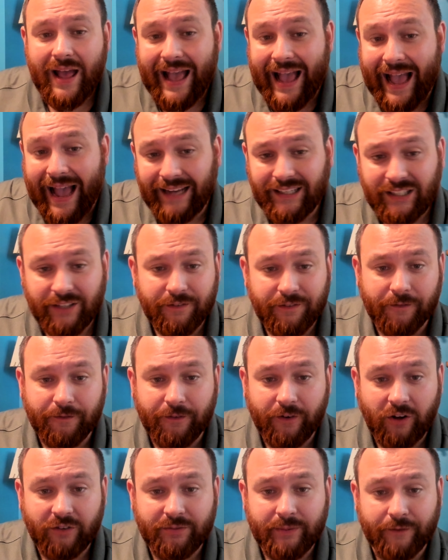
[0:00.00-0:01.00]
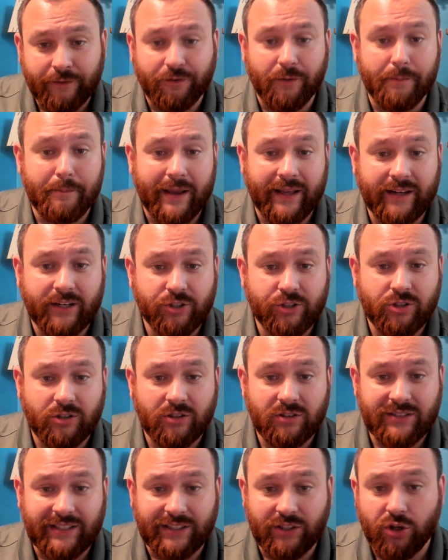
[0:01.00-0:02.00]
Active involvement from
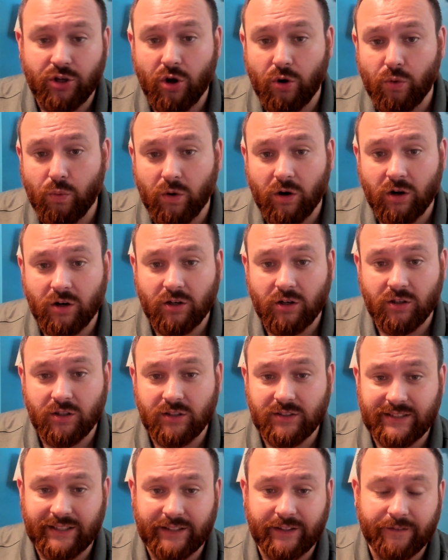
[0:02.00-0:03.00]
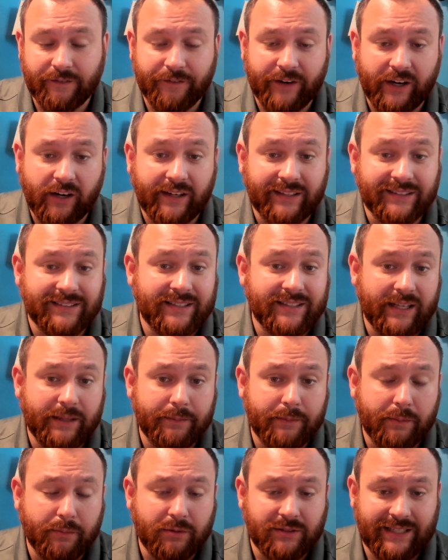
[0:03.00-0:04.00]
managers and coworkers and various
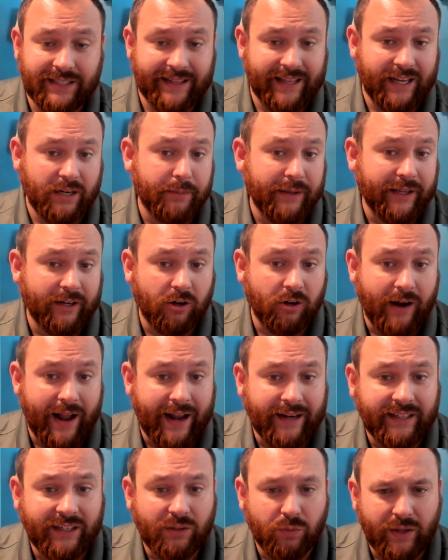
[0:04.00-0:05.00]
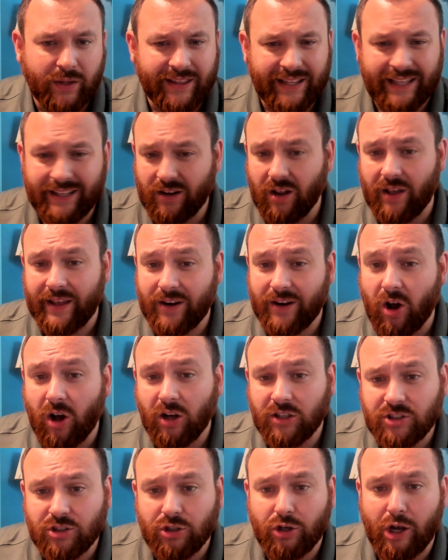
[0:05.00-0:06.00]
team members that they'd be interacting with, it
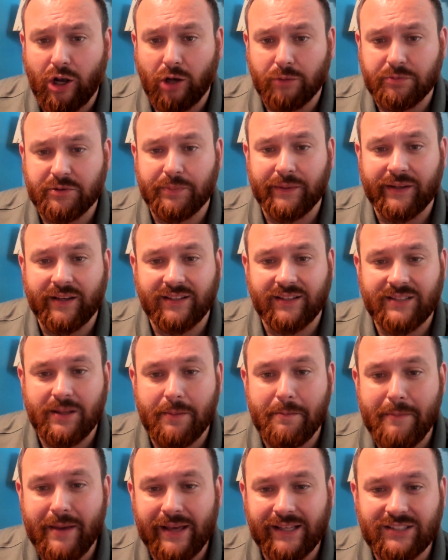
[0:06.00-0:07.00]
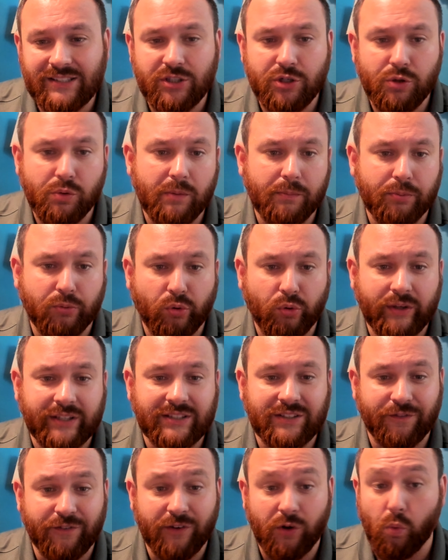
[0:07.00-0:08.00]
also helps because it makes new
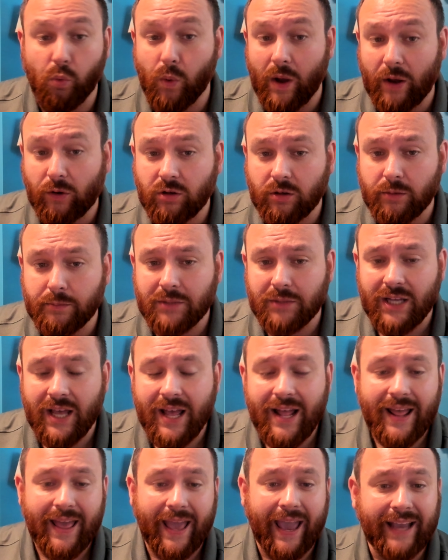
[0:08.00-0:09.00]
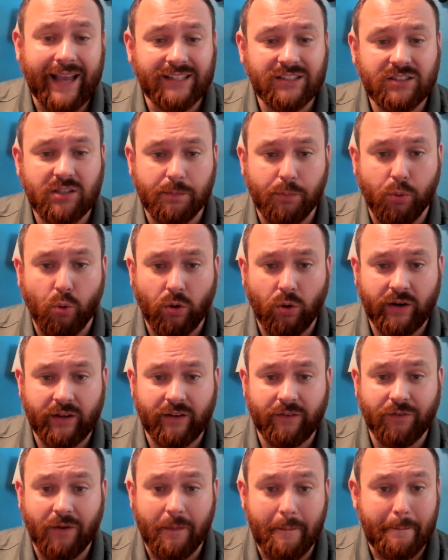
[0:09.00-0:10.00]
employees feel welcomed and
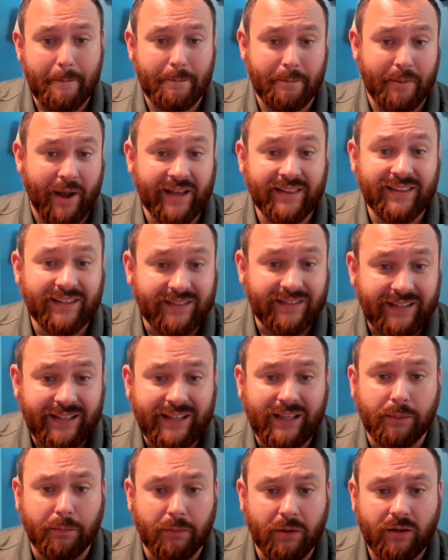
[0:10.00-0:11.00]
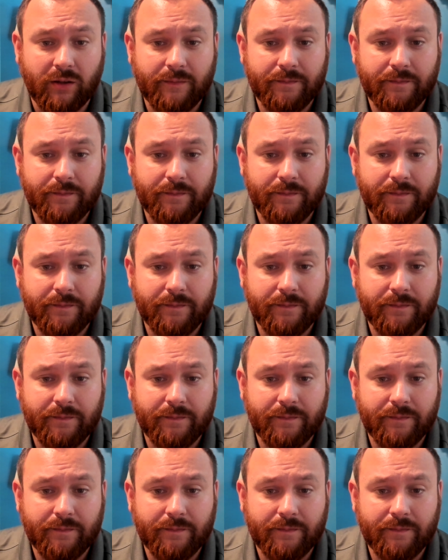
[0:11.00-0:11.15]
supportive by the team.